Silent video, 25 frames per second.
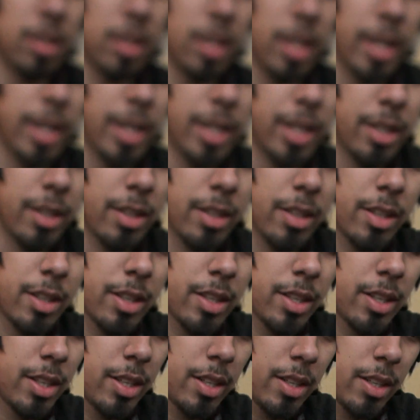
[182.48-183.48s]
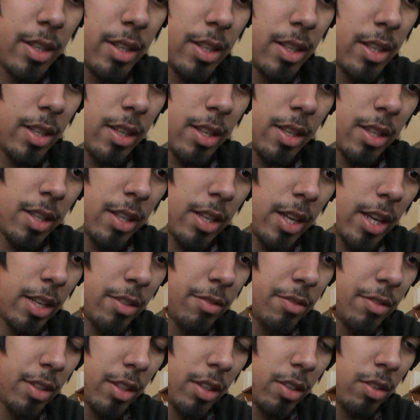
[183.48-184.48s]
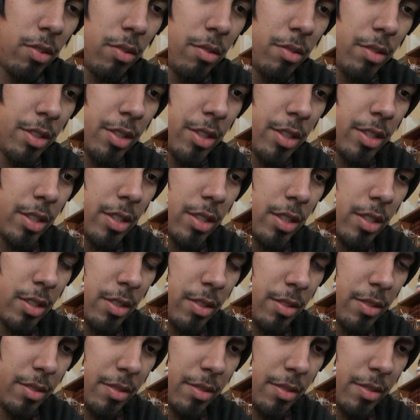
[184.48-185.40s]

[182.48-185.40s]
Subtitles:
look like. And as for the corners,